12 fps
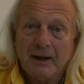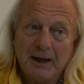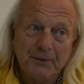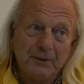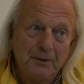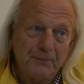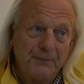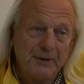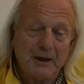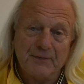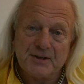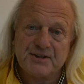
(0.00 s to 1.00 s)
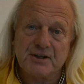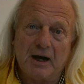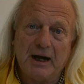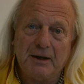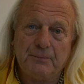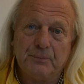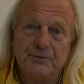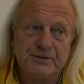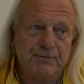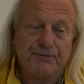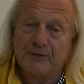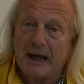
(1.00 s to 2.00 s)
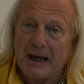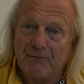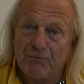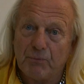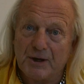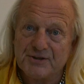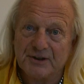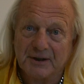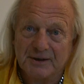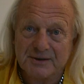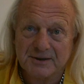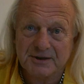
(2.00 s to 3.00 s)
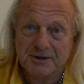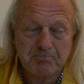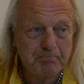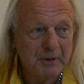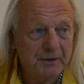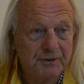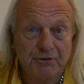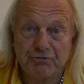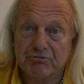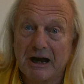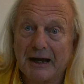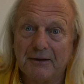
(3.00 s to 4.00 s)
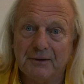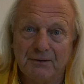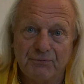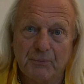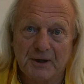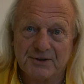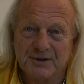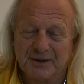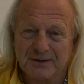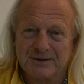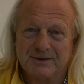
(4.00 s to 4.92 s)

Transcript: And on the other side was the flag of Wessex, the dragon of Wessex.